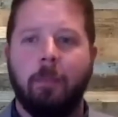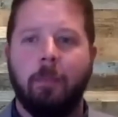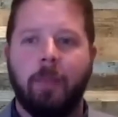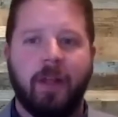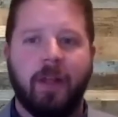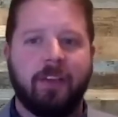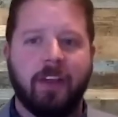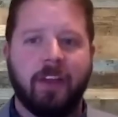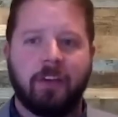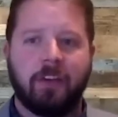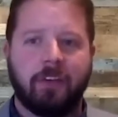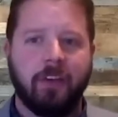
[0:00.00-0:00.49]

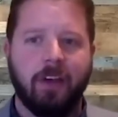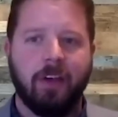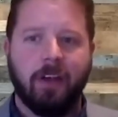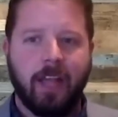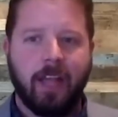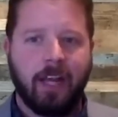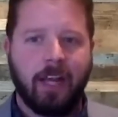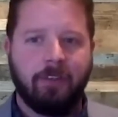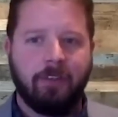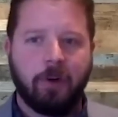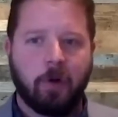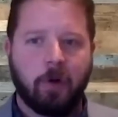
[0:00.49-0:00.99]
that's actually a,
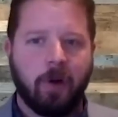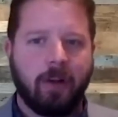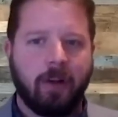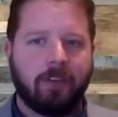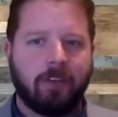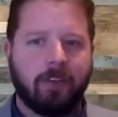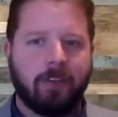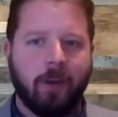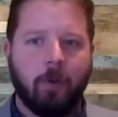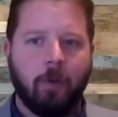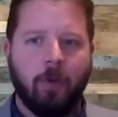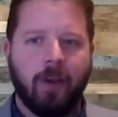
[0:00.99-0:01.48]
kind of a great
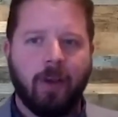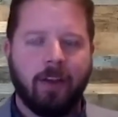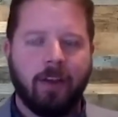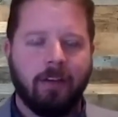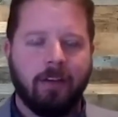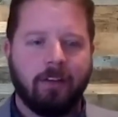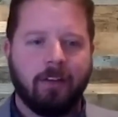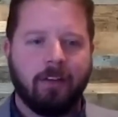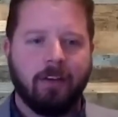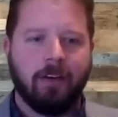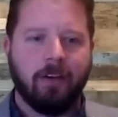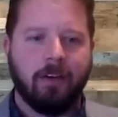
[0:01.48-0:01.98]
segue
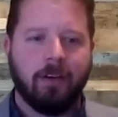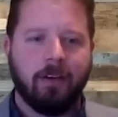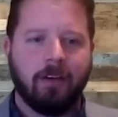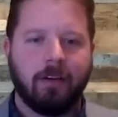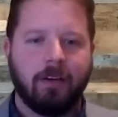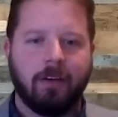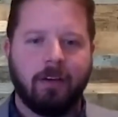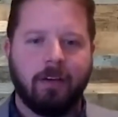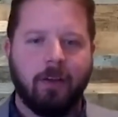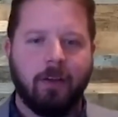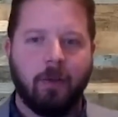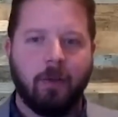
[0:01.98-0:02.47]
into,
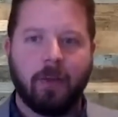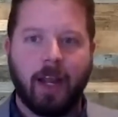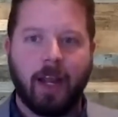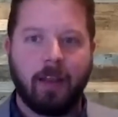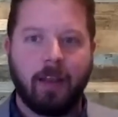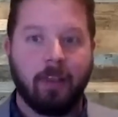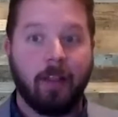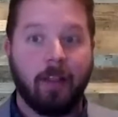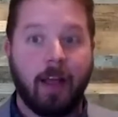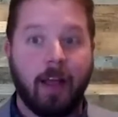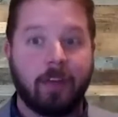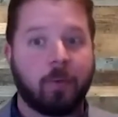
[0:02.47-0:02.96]
you know, kind of
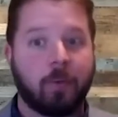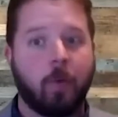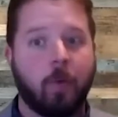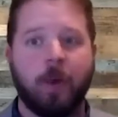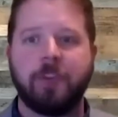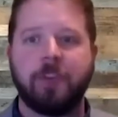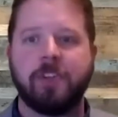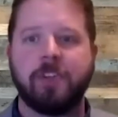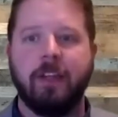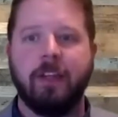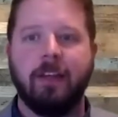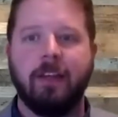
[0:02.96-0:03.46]
the last
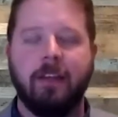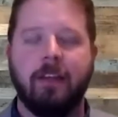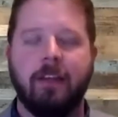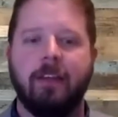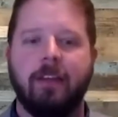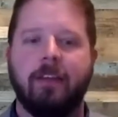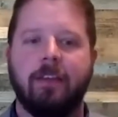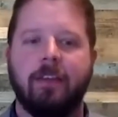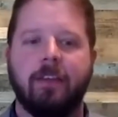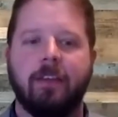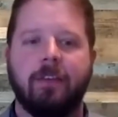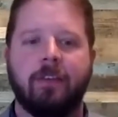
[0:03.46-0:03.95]
question
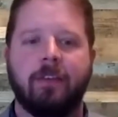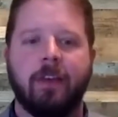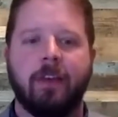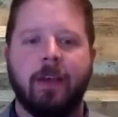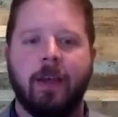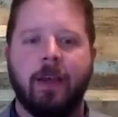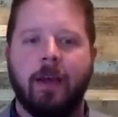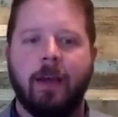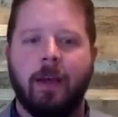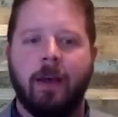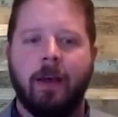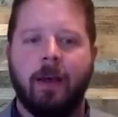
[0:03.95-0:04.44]
is,
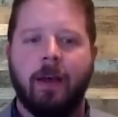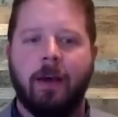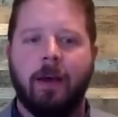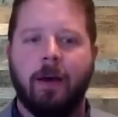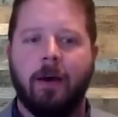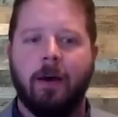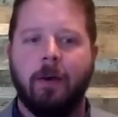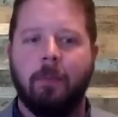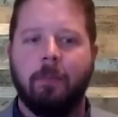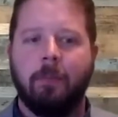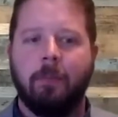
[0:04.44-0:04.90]
um,